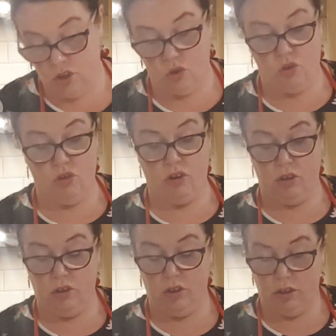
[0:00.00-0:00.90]

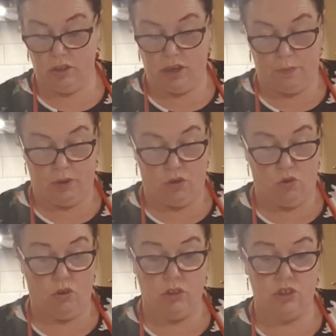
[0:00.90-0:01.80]
core, an apple
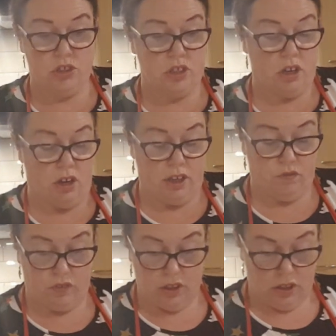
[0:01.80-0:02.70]
core, just a
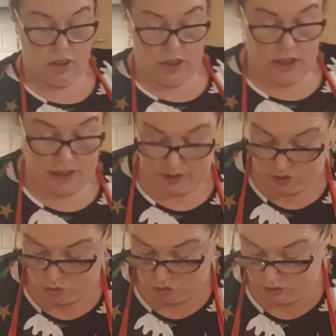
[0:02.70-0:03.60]
knife, and
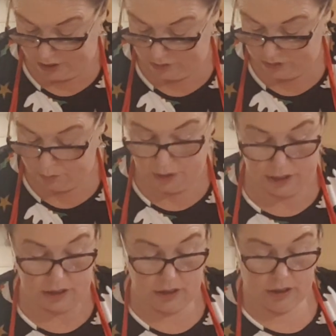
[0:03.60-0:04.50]
core out the
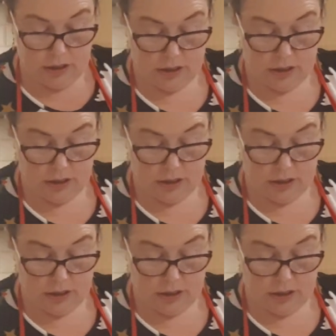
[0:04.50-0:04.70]
middle.